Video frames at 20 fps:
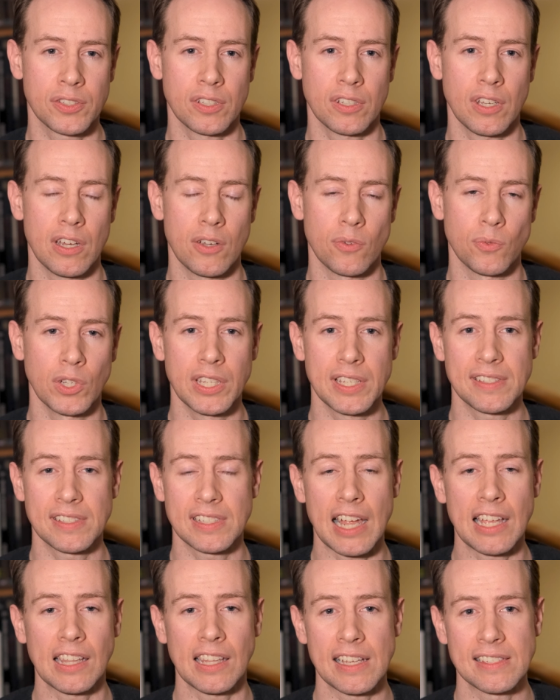really
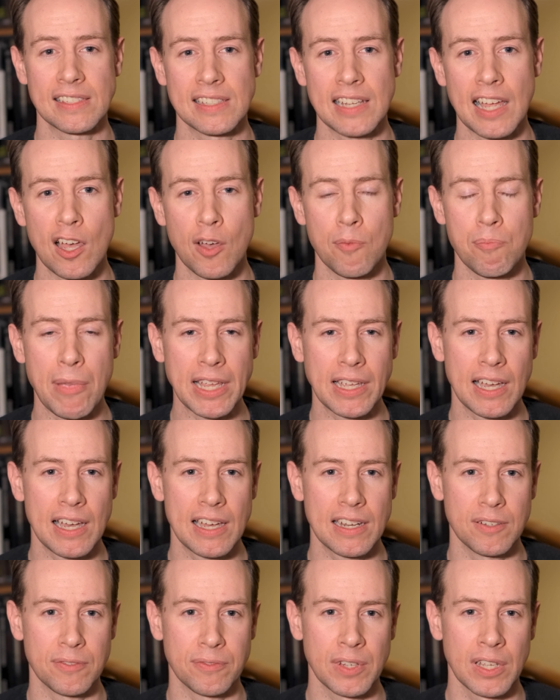stylized style might kind
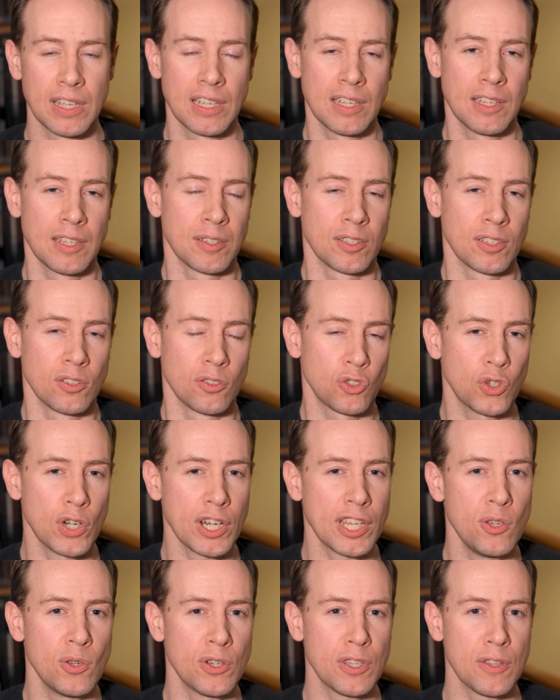of trick
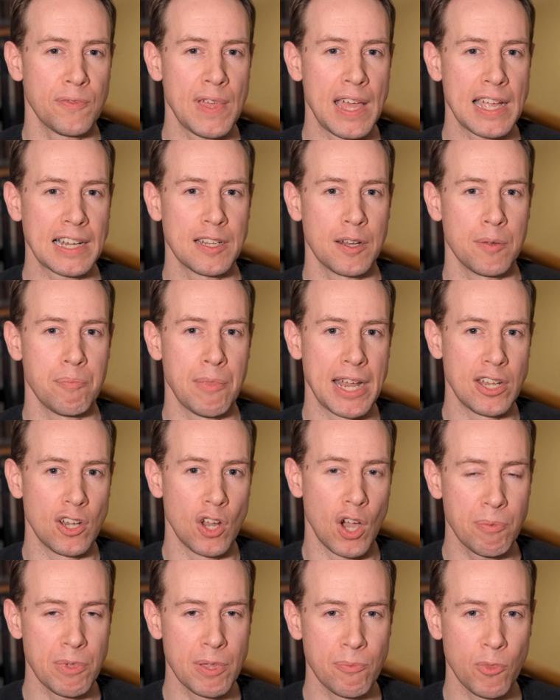you into the fact that it might
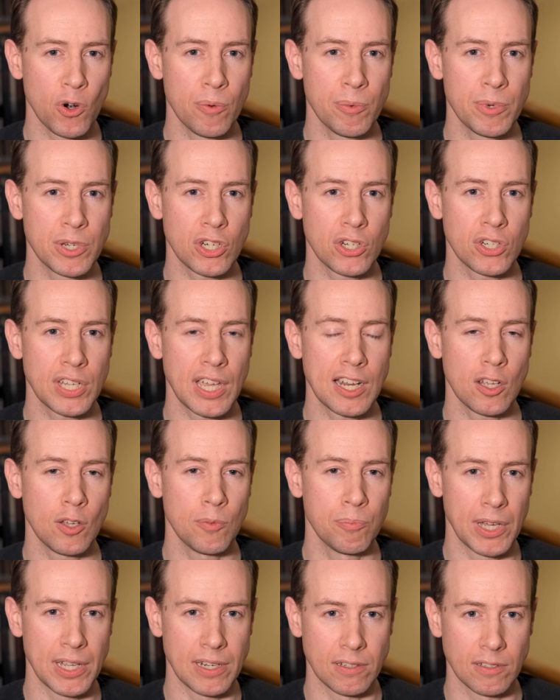not be more a mature title,
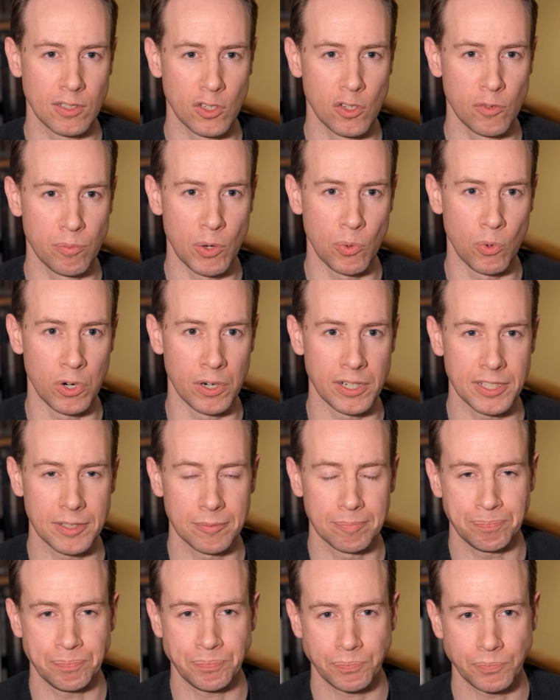but you've been warned.
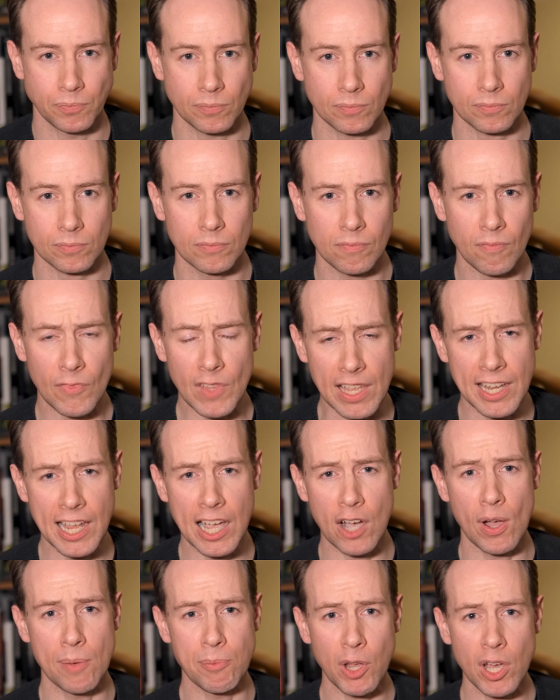
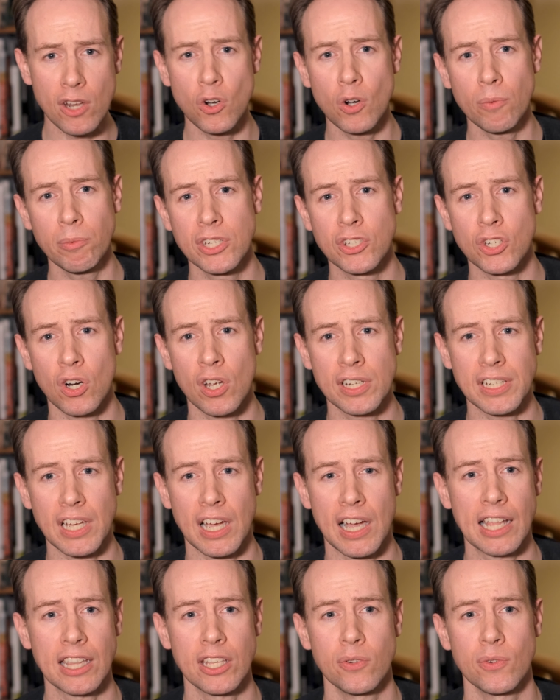Now, I'm not normally drawn to
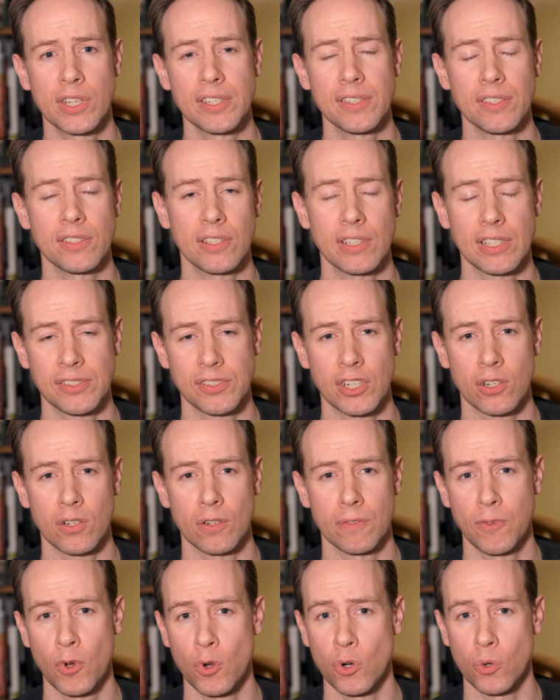highly realistic or
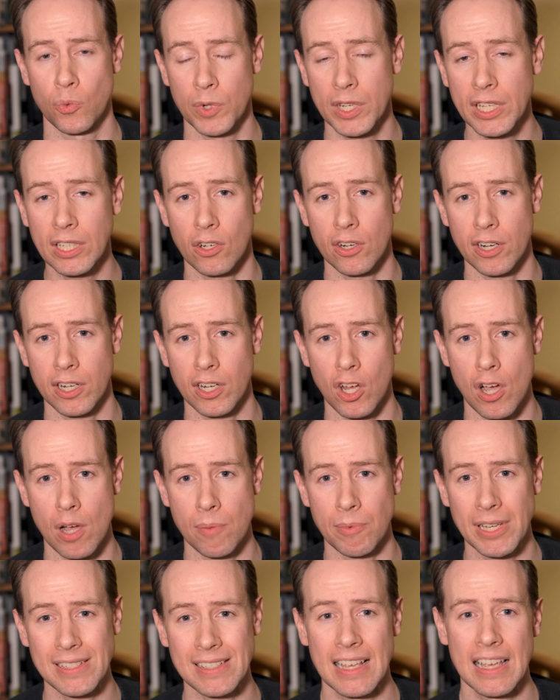photoreal art in
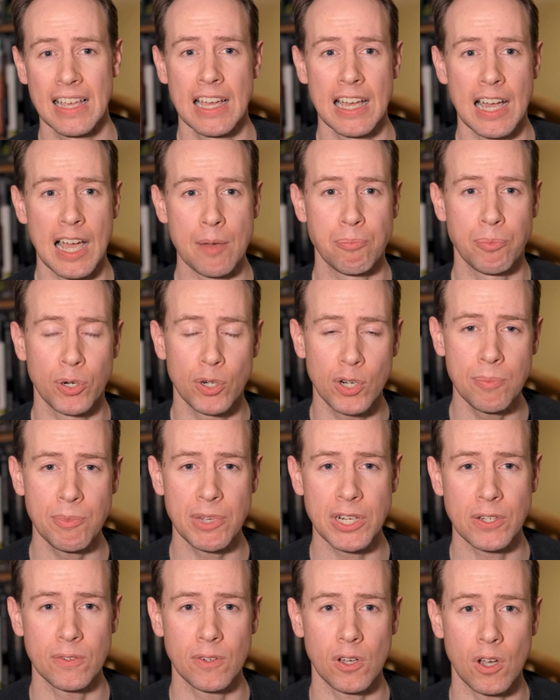comics. I pretty
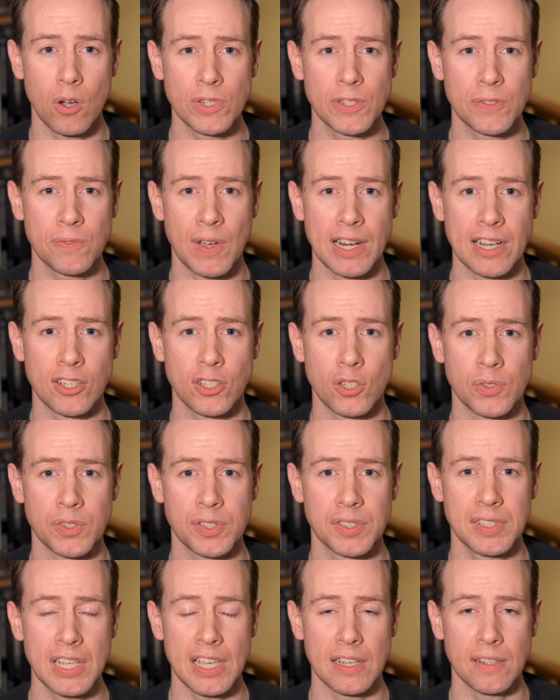much always find it too
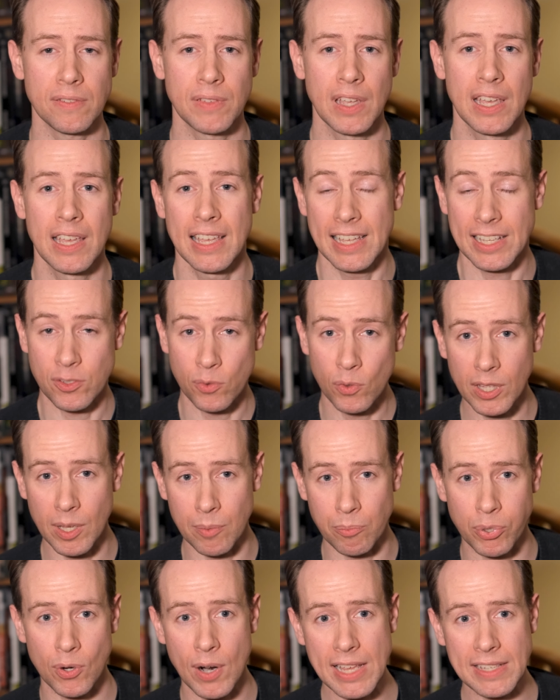stiff. It's really
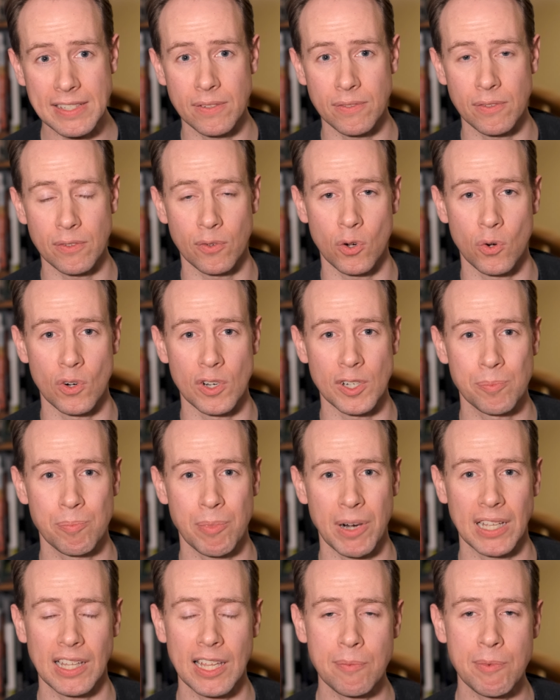impressive, of course, but
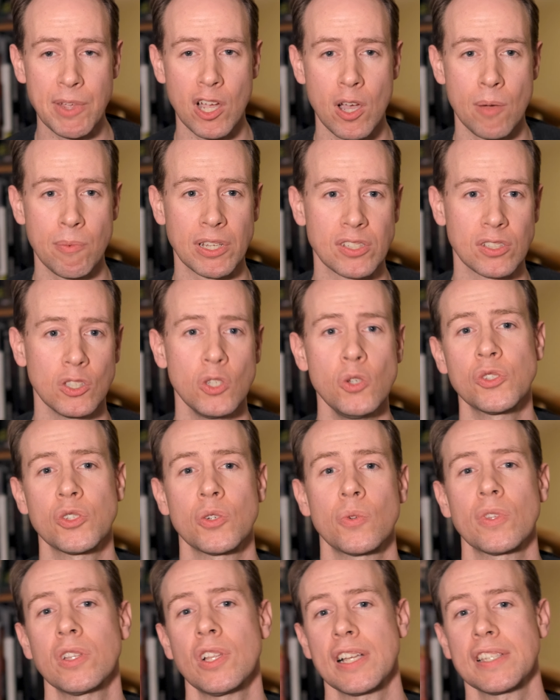I like my comics looser
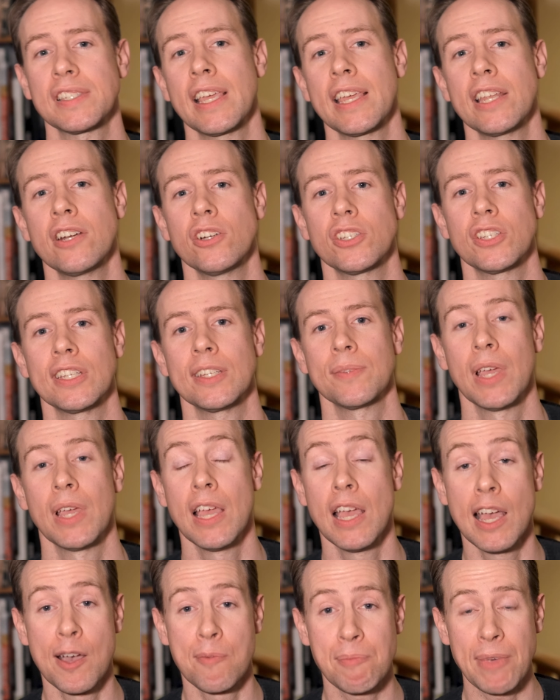with lots of energy.
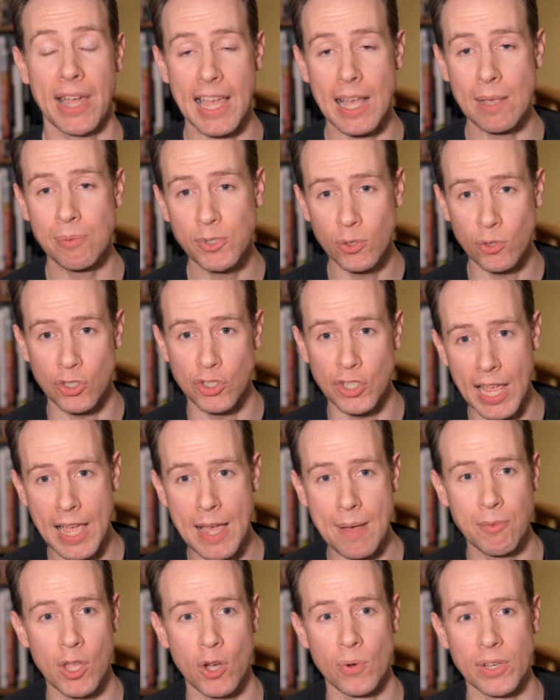My absolute
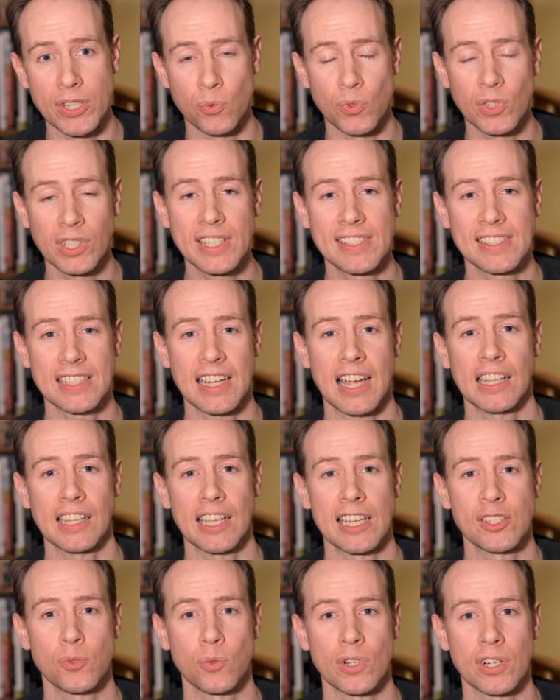jam, though, is really
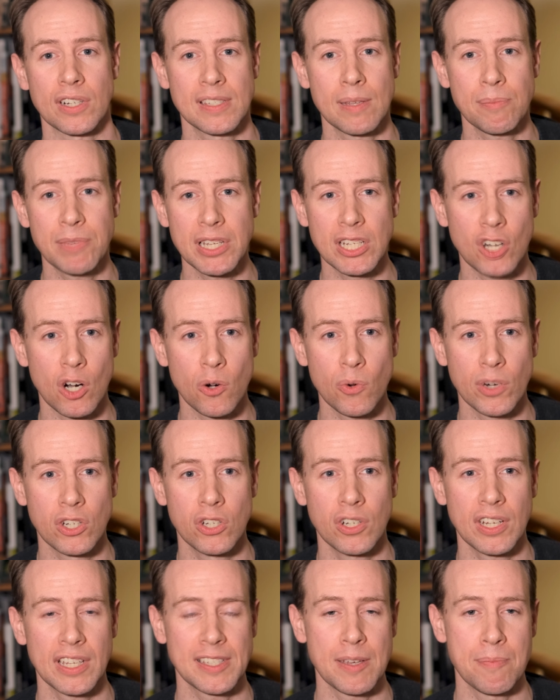stylized work, something Darwyn
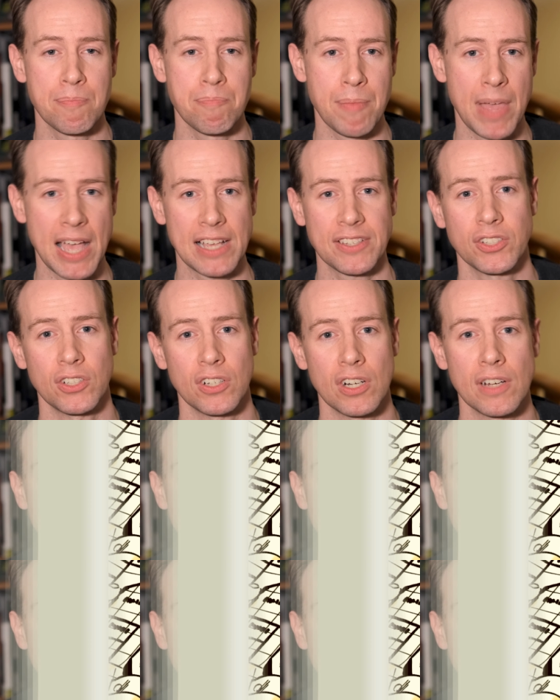Cooke is a master of.